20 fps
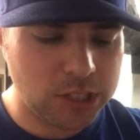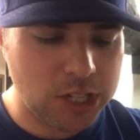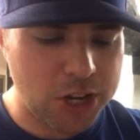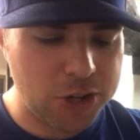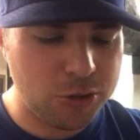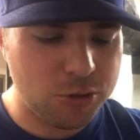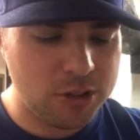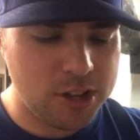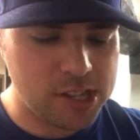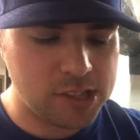I
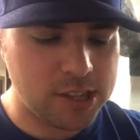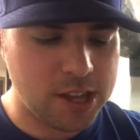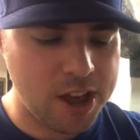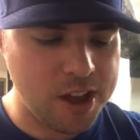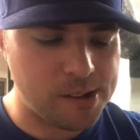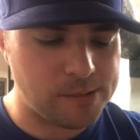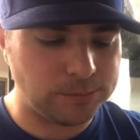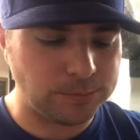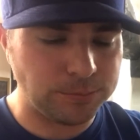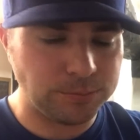do like
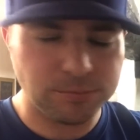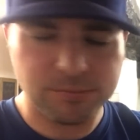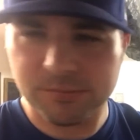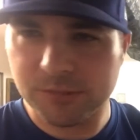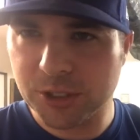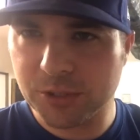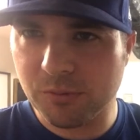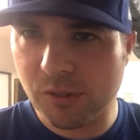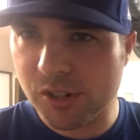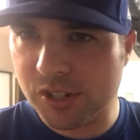that.
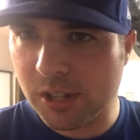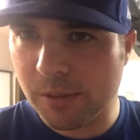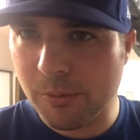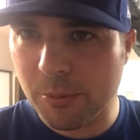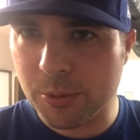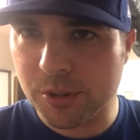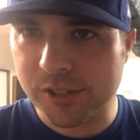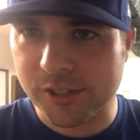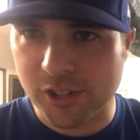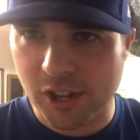It's the first time I
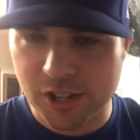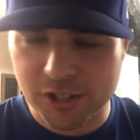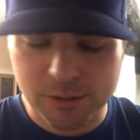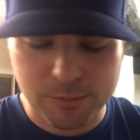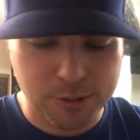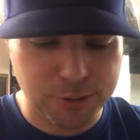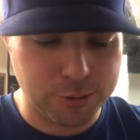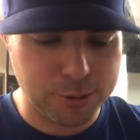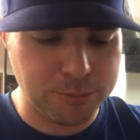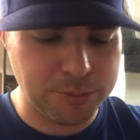put sauce on
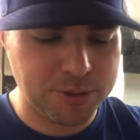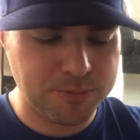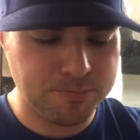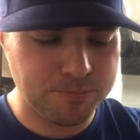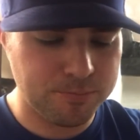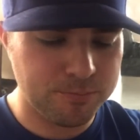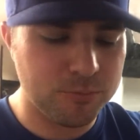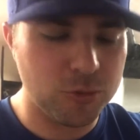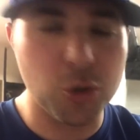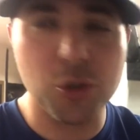my ribs.
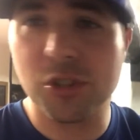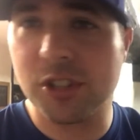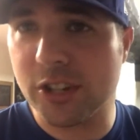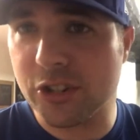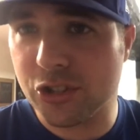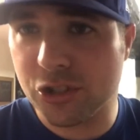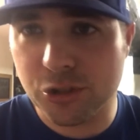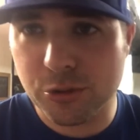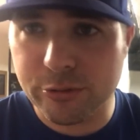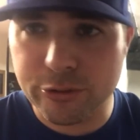Usually I
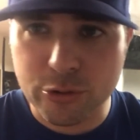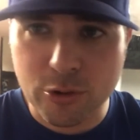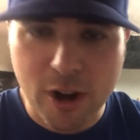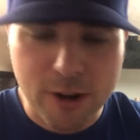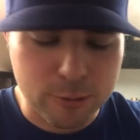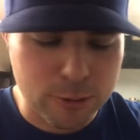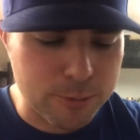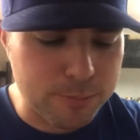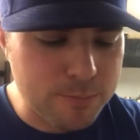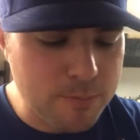just do a dry
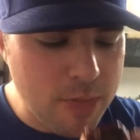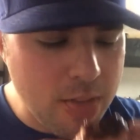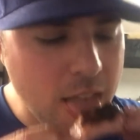rub.